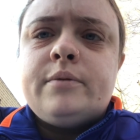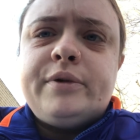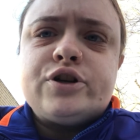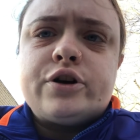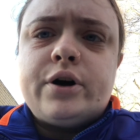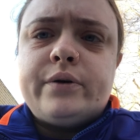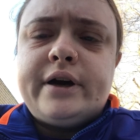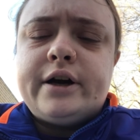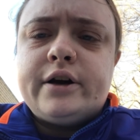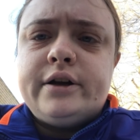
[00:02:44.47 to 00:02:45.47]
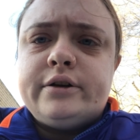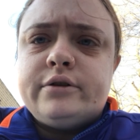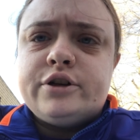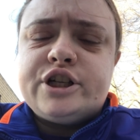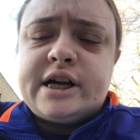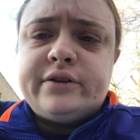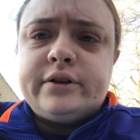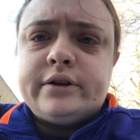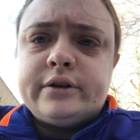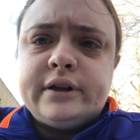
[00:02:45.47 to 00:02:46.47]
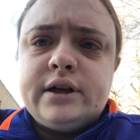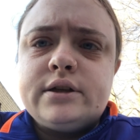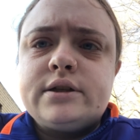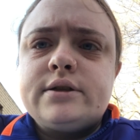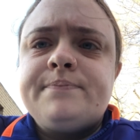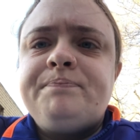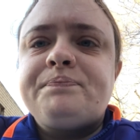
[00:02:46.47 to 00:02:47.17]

be sure to go there and check out the links.